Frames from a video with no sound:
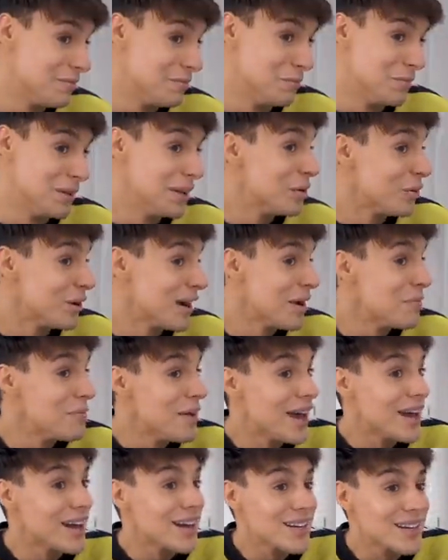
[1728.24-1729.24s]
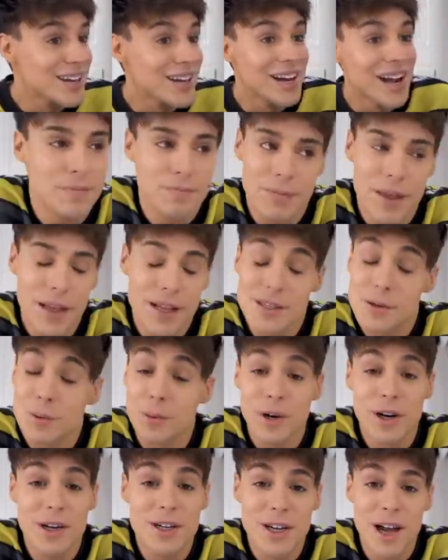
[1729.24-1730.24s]
me when I'm editing? It's a
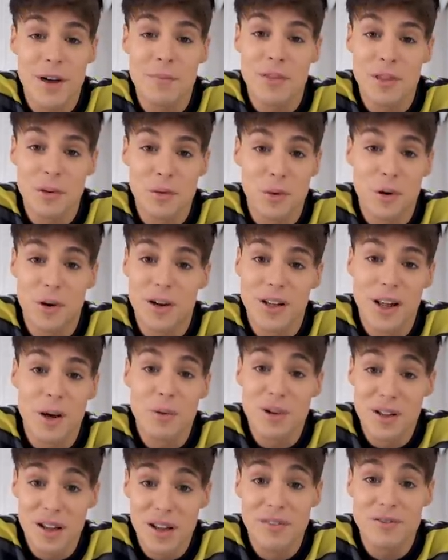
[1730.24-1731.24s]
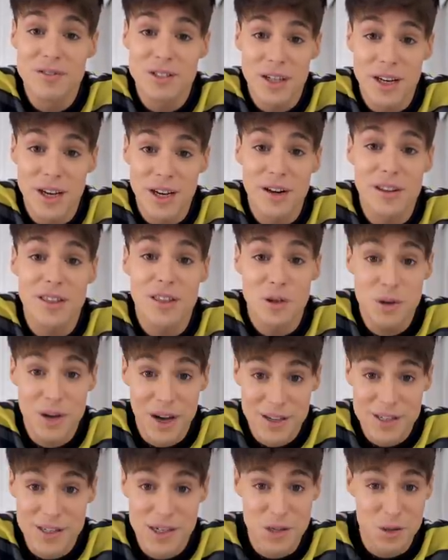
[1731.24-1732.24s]
weird time in the world. I would love to hear that you
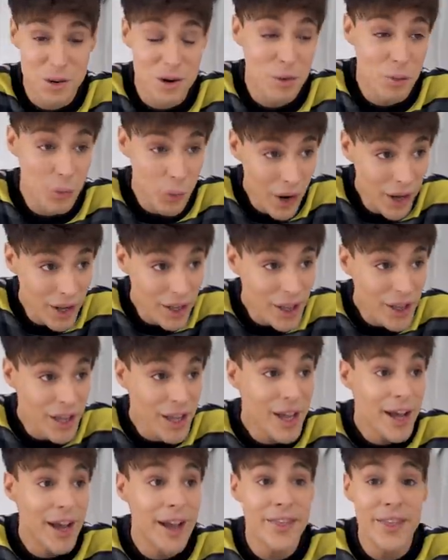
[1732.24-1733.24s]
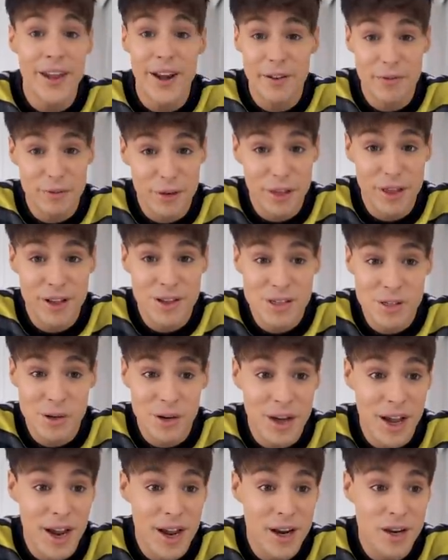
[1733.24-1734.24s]
guys are doing well and that everything is
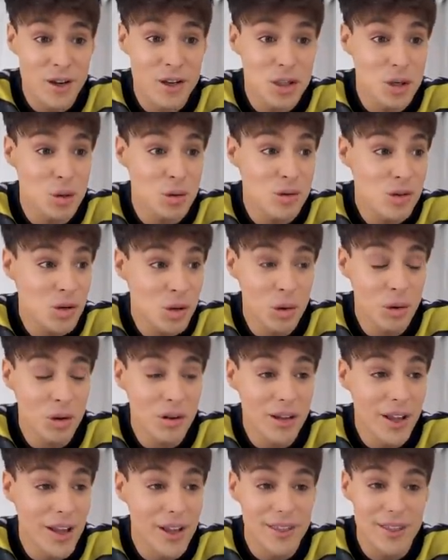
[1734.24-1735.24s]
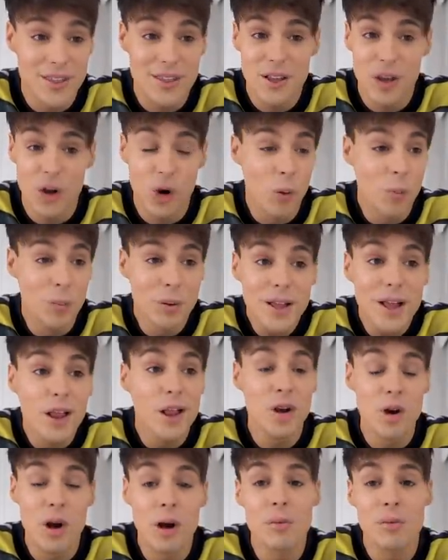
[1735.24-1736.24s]
okay. So do, like,
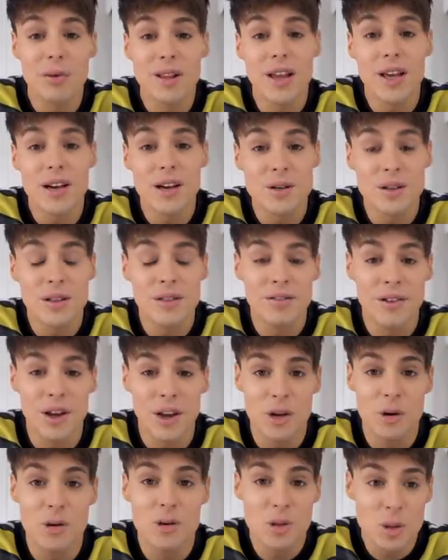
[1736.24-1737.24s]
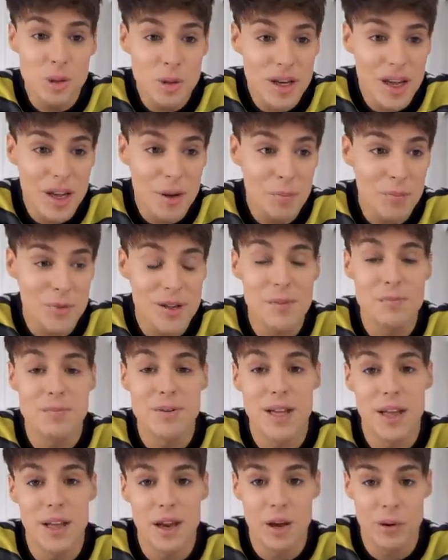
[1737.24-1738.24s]
completely non-related to the video, do keep me
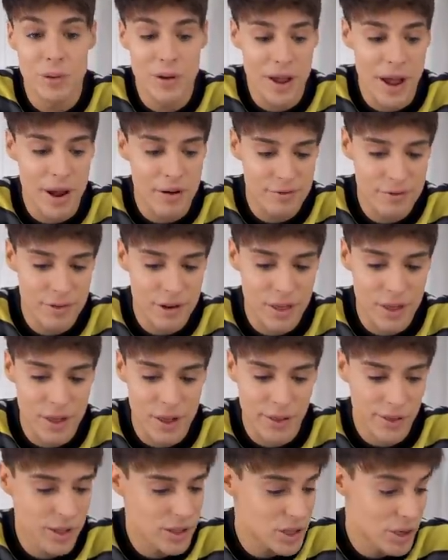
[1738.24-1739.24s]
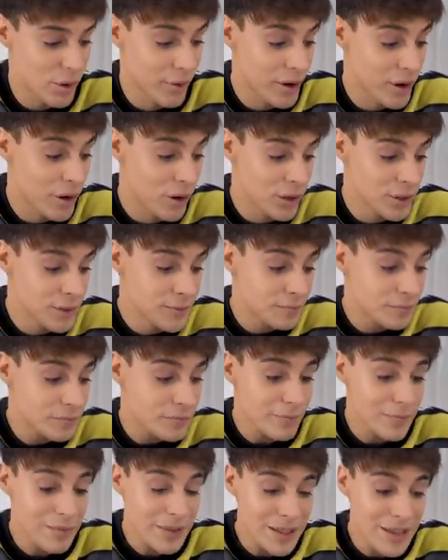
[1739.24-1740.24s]
updated on everything that's going on.
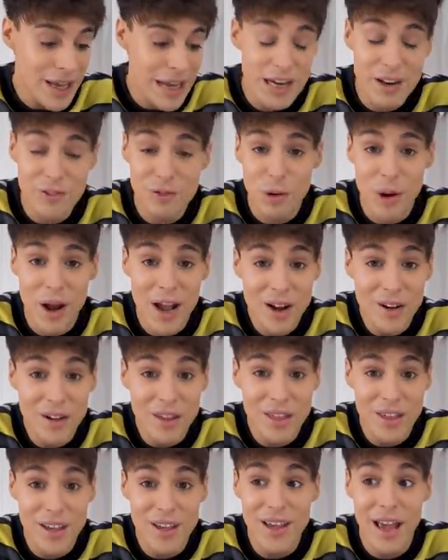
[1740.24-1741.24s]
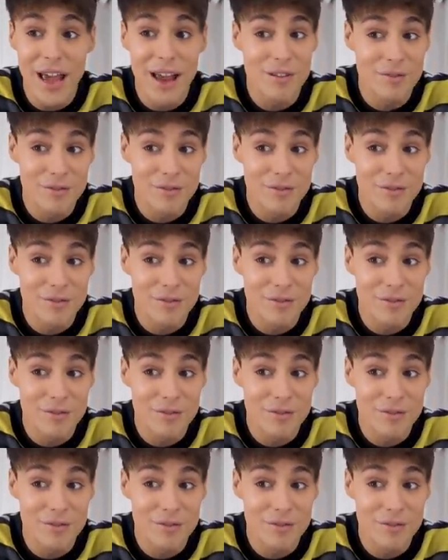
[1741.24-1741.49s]
And if you're healthy and